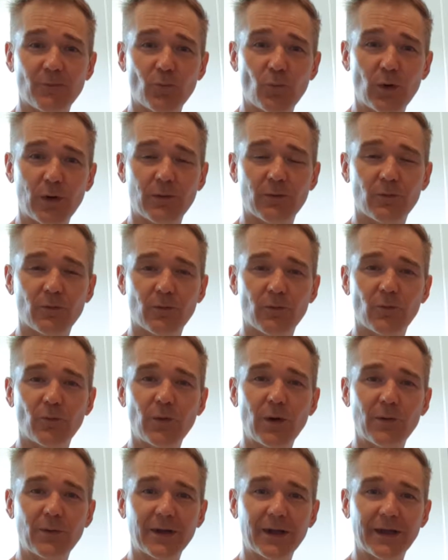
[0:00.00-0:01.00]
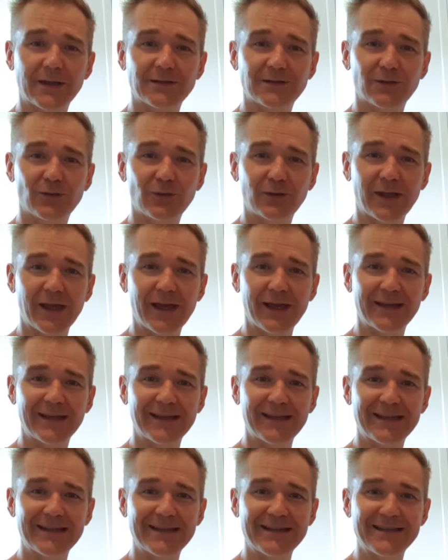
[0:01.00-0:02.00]
what we're going to look at
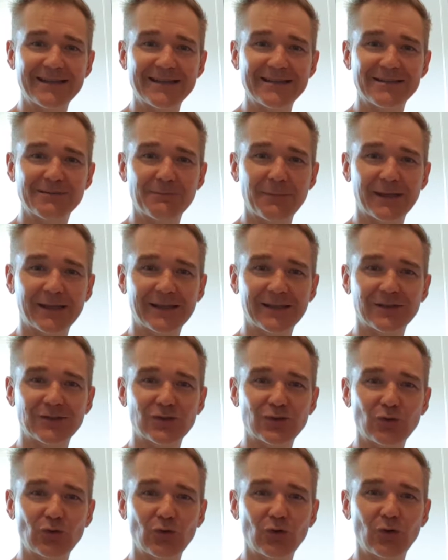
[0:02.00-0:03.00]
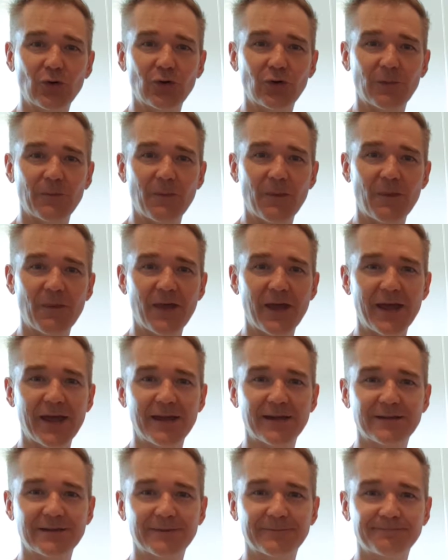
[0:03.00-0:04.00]
is making sure
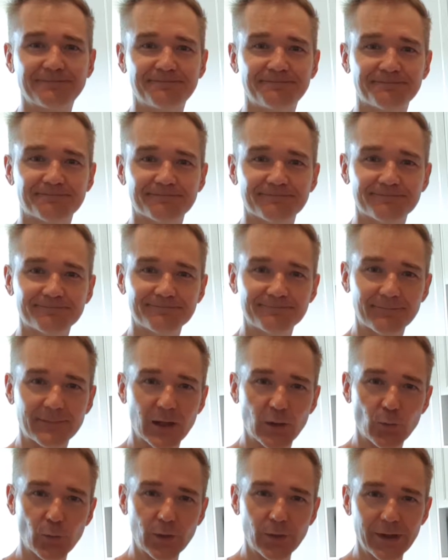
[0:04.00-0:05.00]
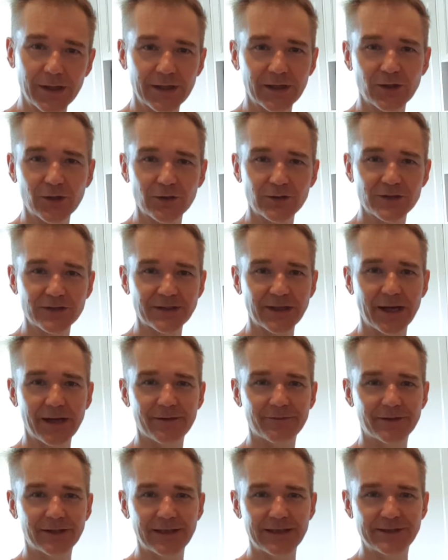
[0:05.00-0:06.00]
that we're in a good state
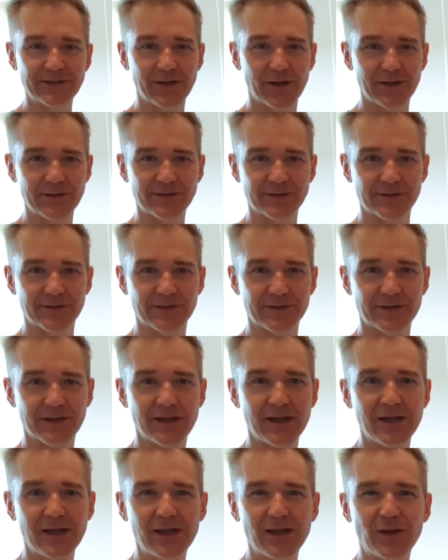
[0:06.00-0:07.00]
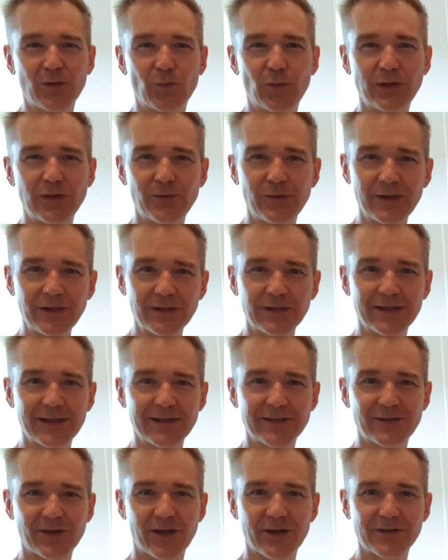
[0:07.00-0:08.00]
of ketosis. When you're in
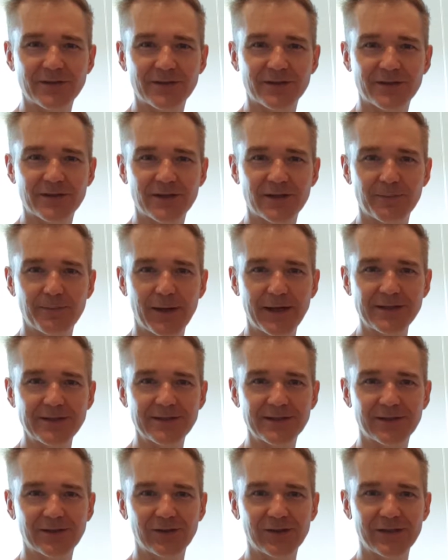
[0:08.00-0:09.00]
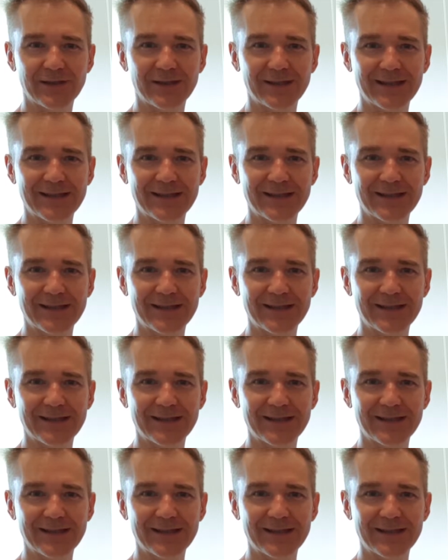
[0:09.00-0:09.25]
ketosis, you basically,